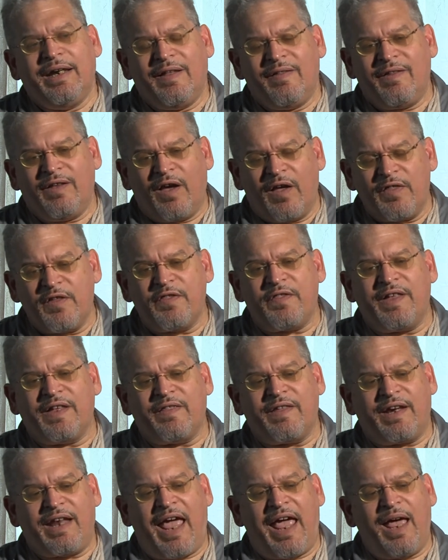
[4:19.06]
The other thing
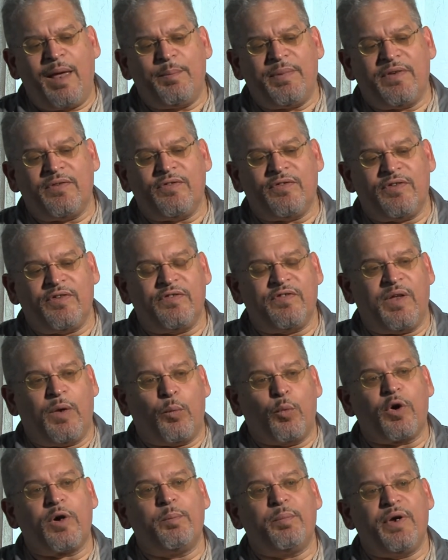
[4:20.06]
that happens is that
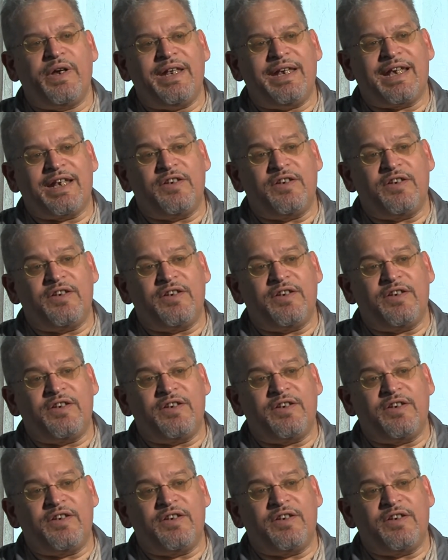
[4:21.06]
we're putting